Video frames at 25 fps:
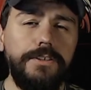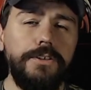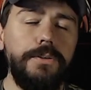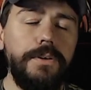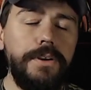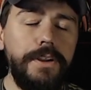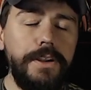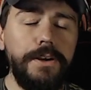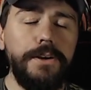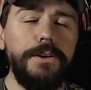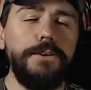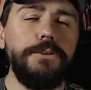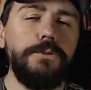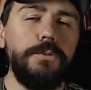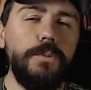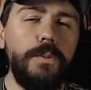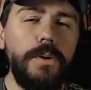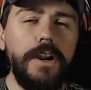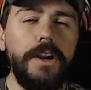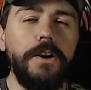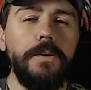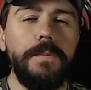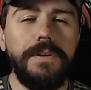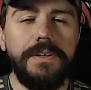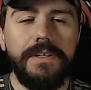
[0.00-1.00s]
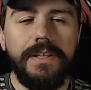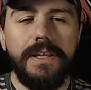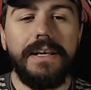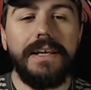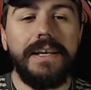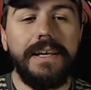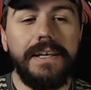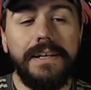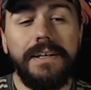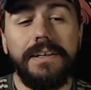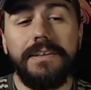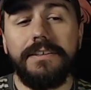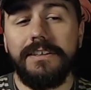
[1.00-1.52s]
so here's where we
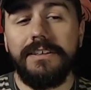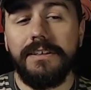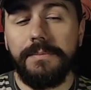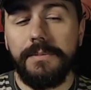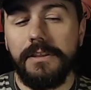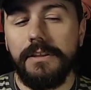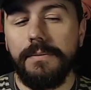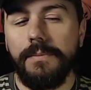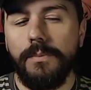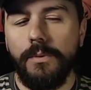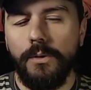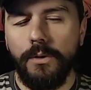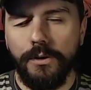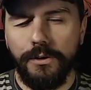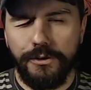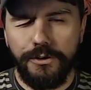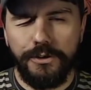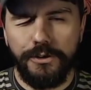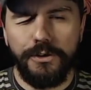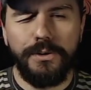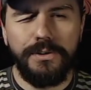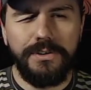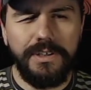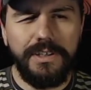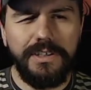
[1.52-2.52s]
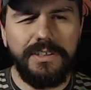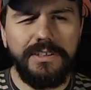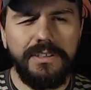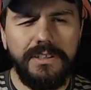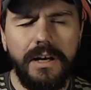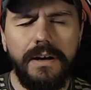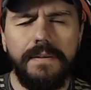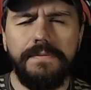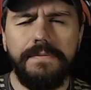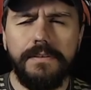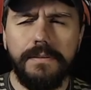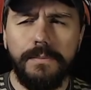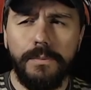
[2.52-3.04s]
dig into some of the more juicy
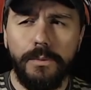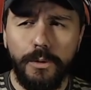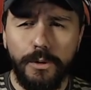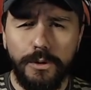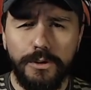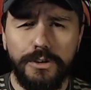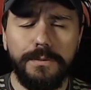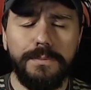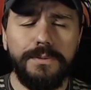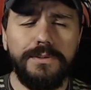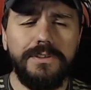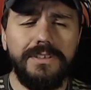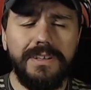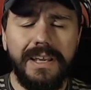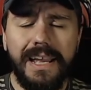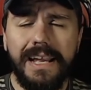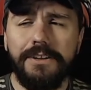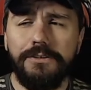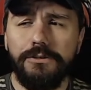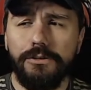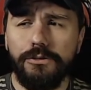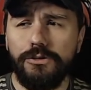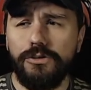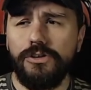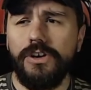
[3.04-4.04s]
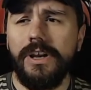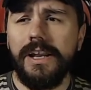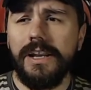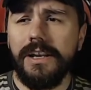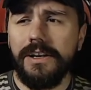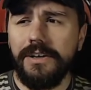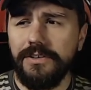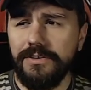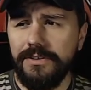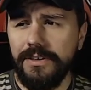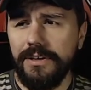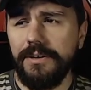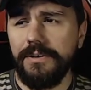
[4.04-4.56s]
stuff, the more substantial
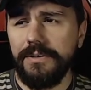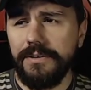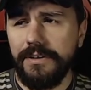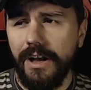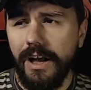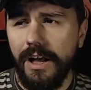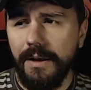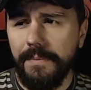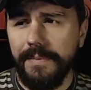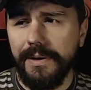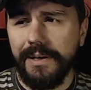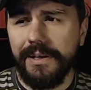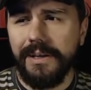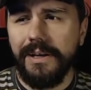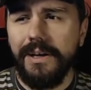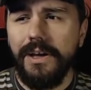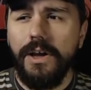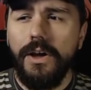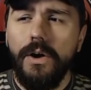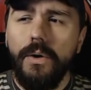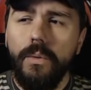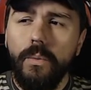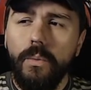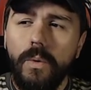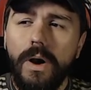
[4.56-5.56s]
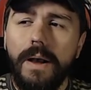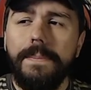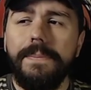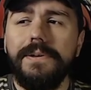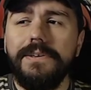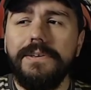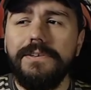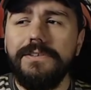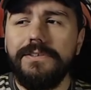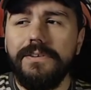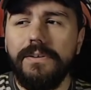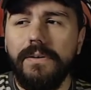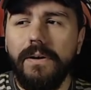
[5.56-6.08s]
changes that are coming.
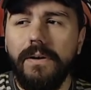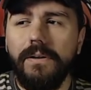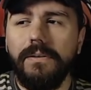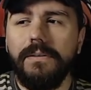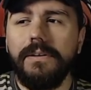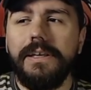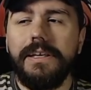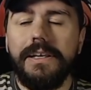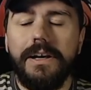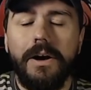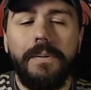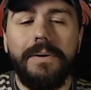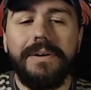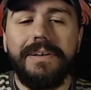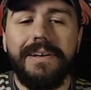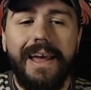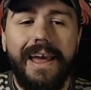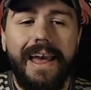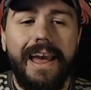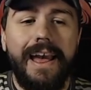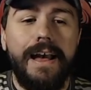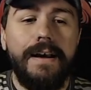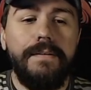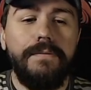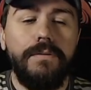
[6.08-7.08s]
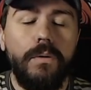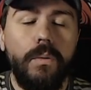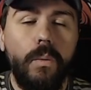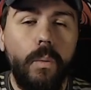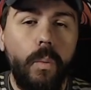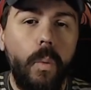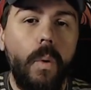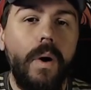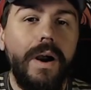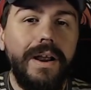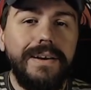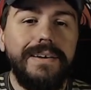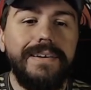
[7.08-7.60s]
Weapons are only going to have
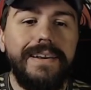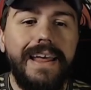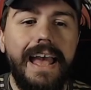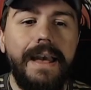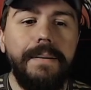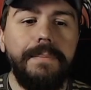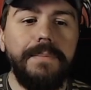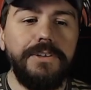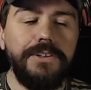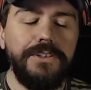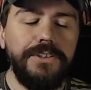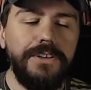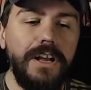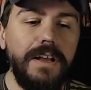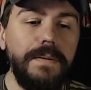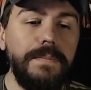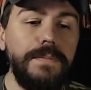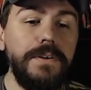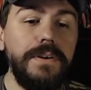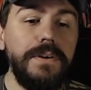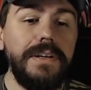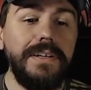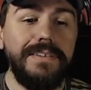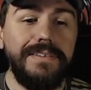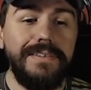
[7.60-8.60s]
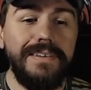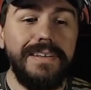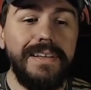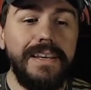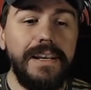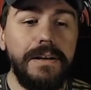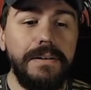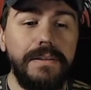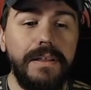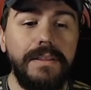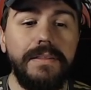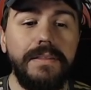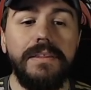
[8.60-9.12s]
one damage type. You can see
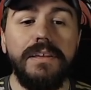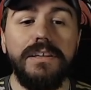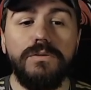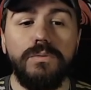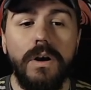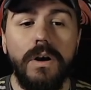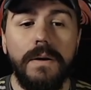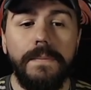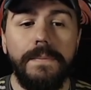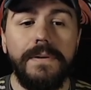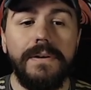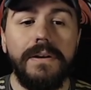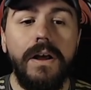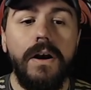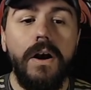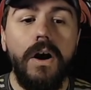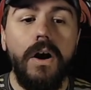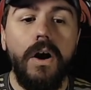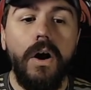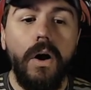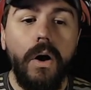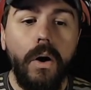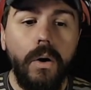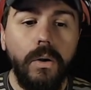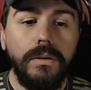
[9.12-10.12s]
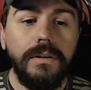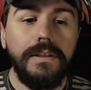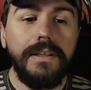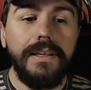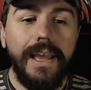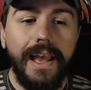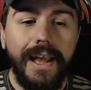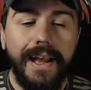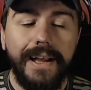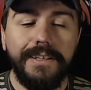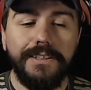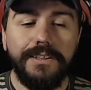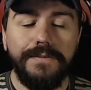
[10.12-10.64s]
here that this weapon only
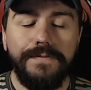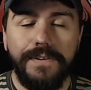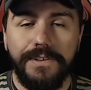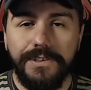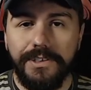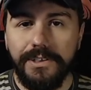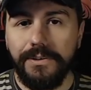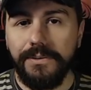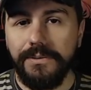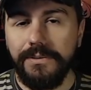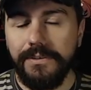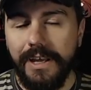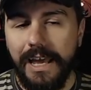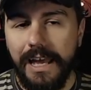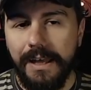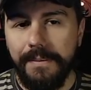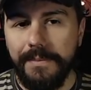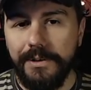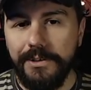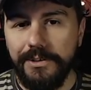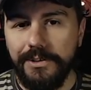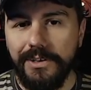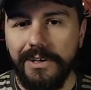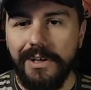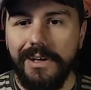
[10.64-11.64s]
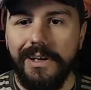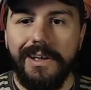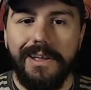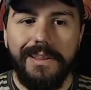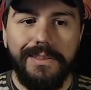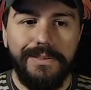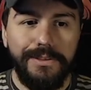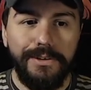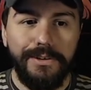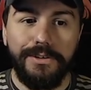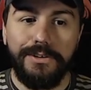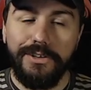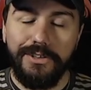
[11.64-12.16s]
has physical damage.
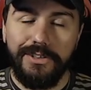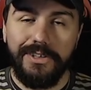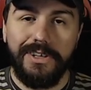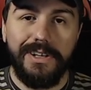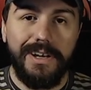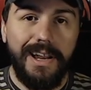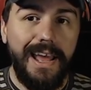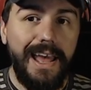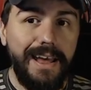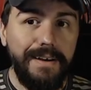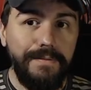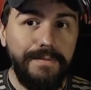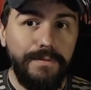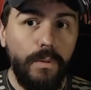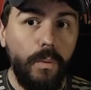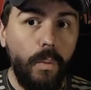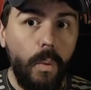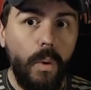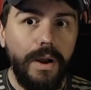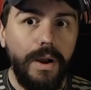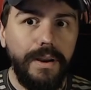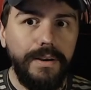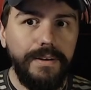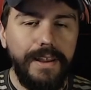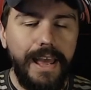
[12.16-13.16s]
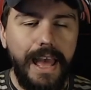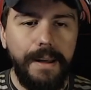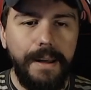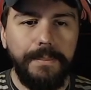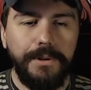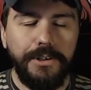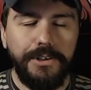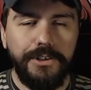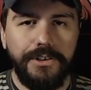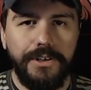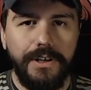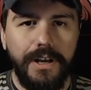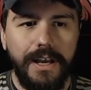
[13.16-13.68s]
They're just gonna have one
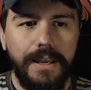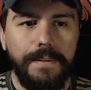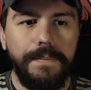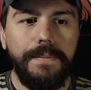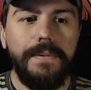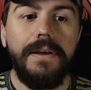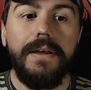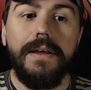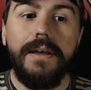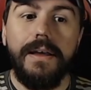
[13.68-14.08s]
damage type.